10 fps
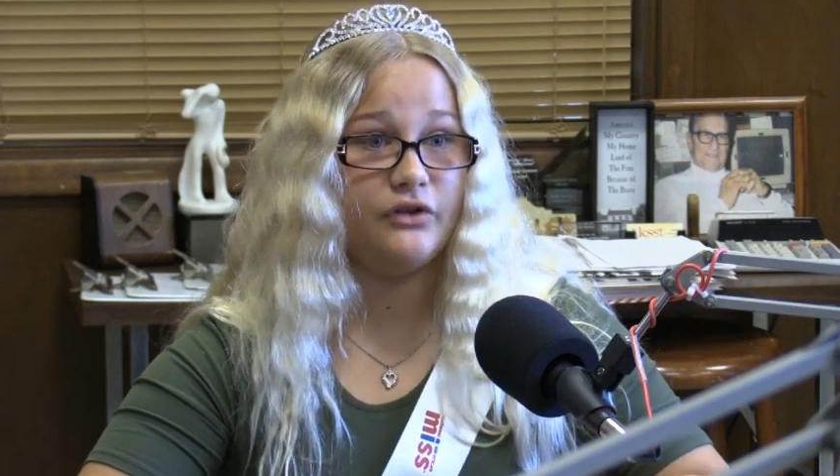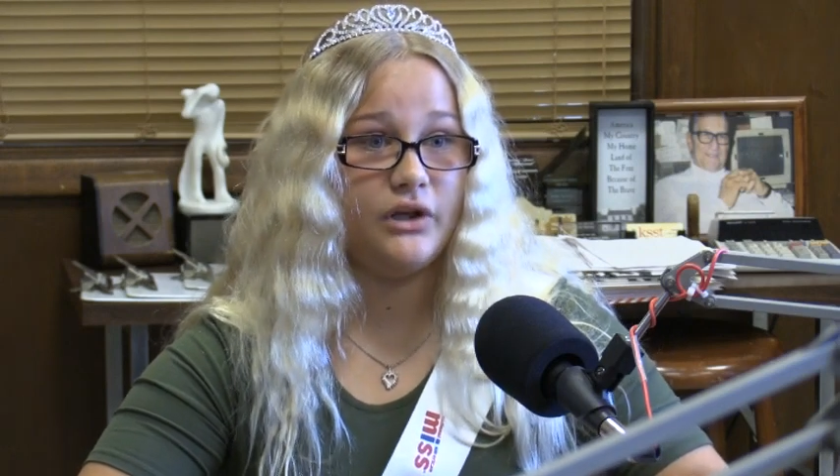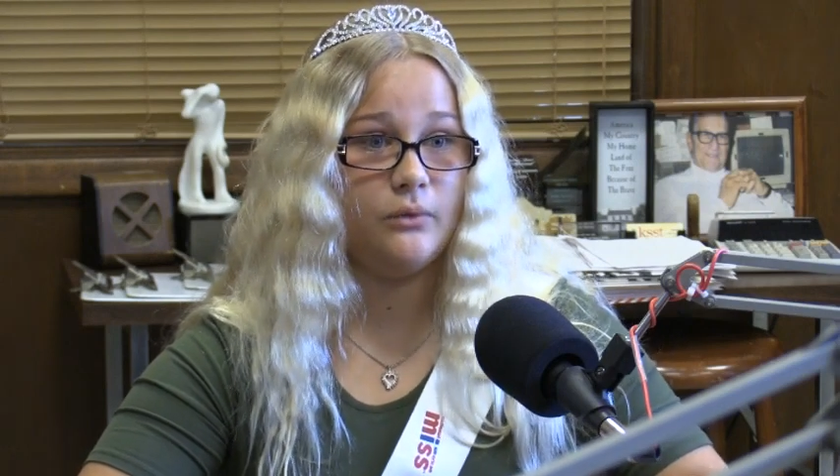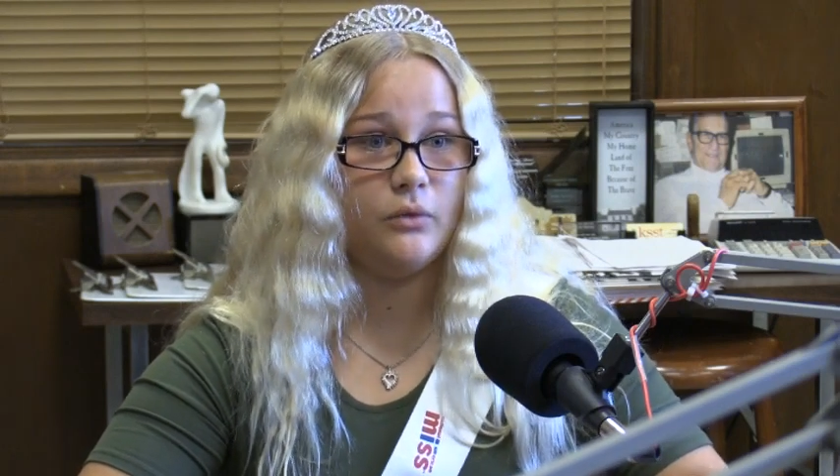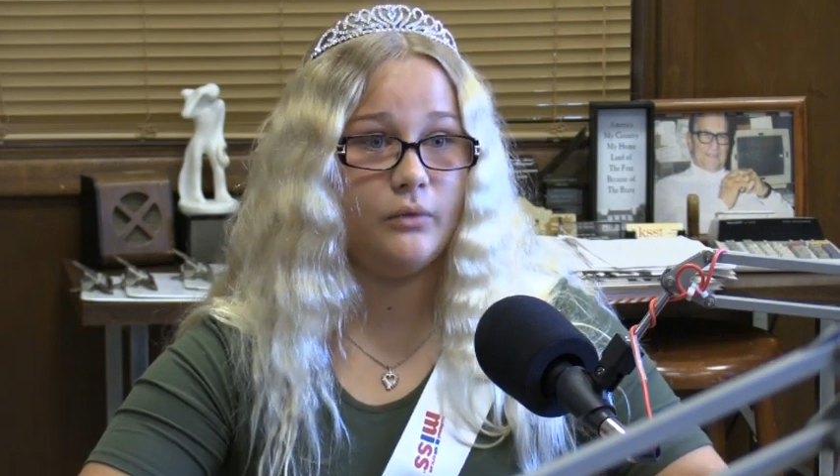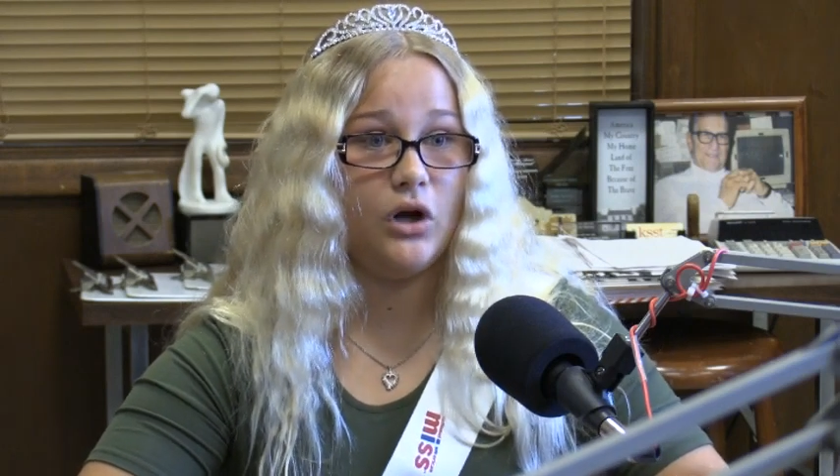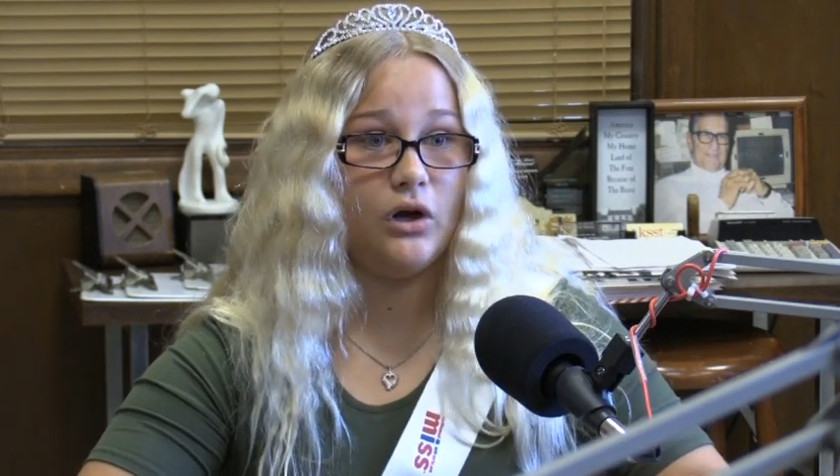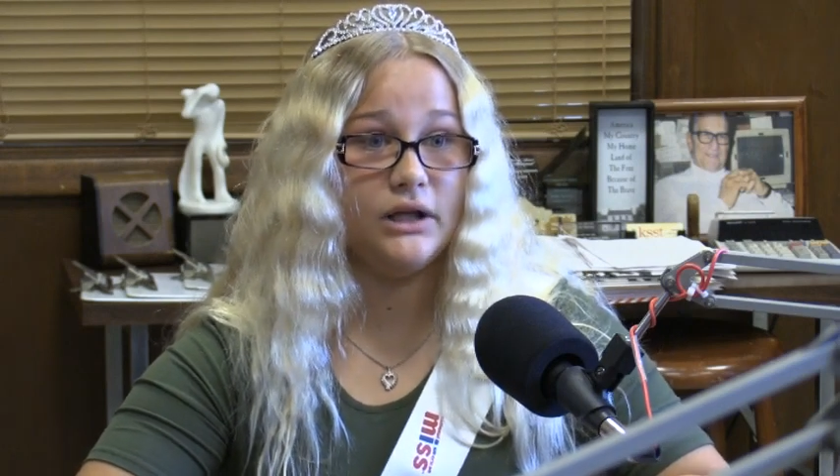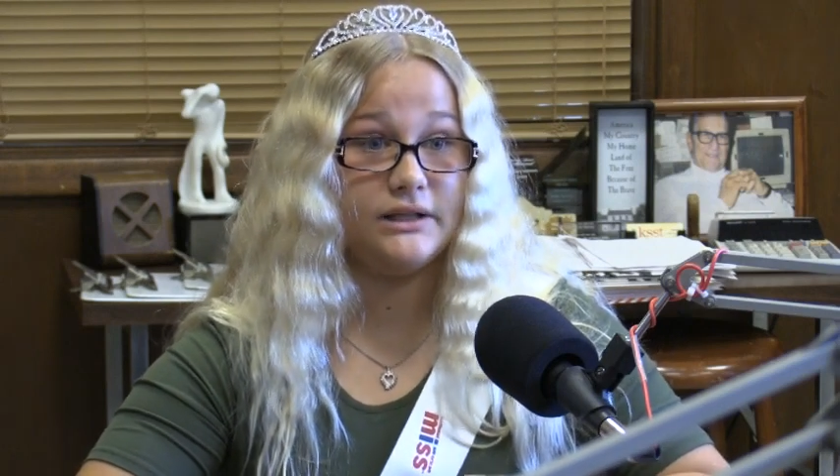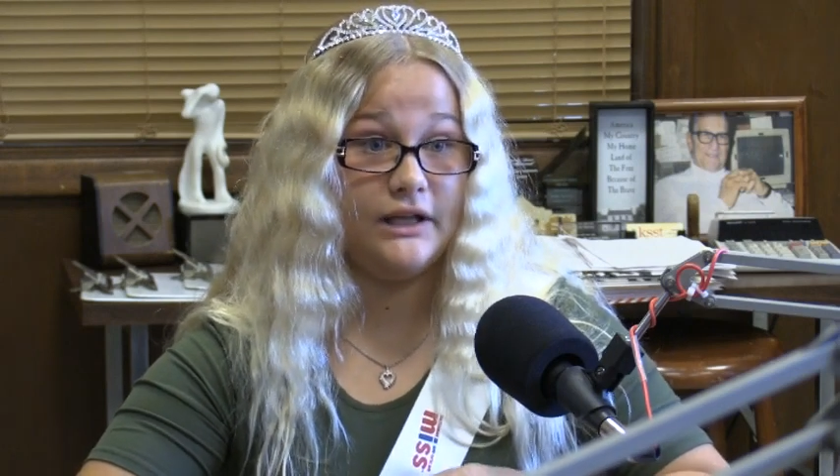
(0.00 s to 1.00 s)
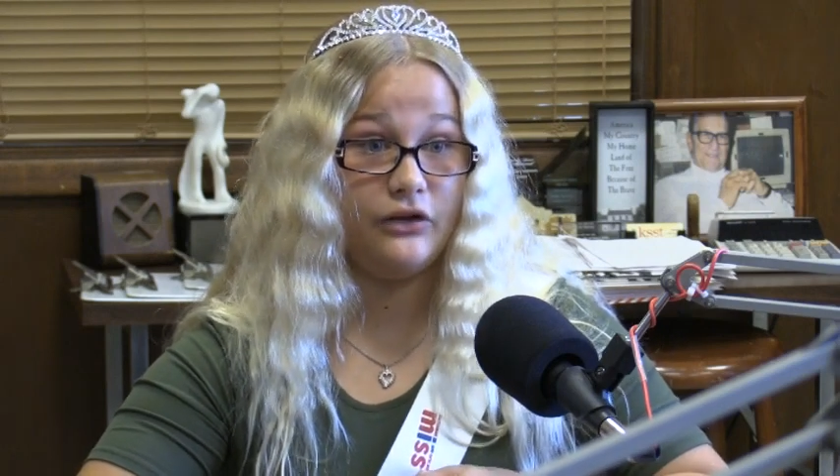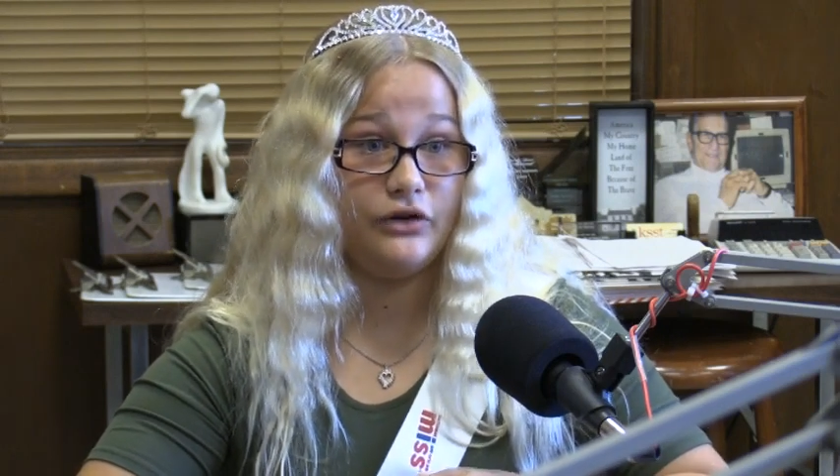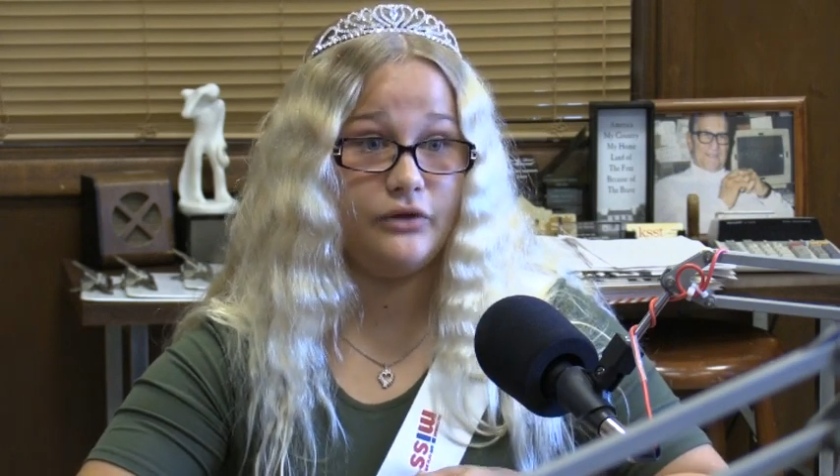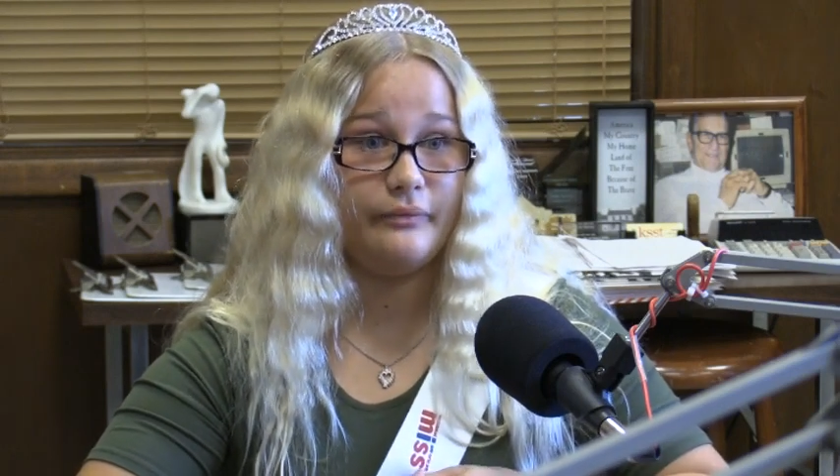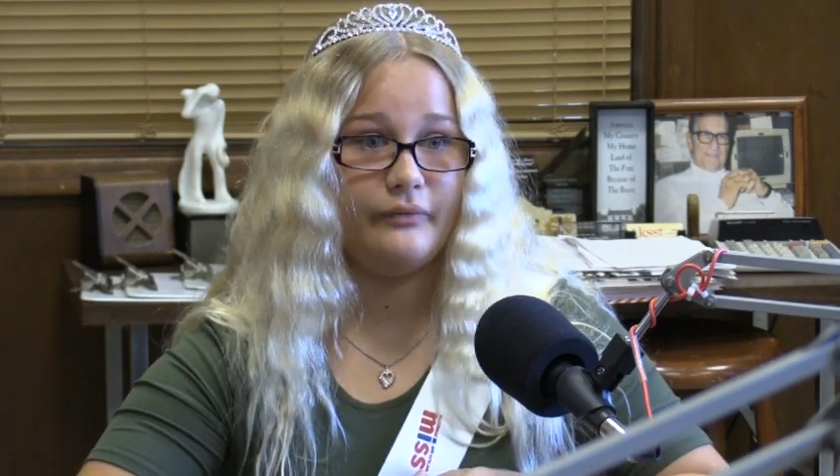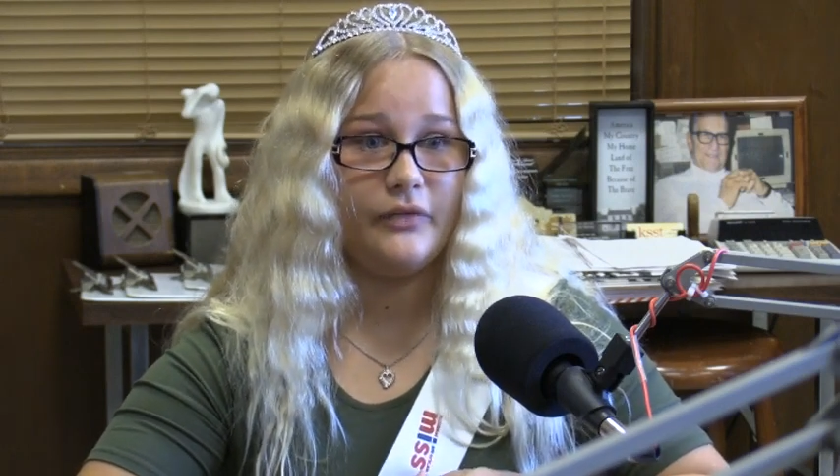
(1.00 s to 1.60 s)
thing where we all got together,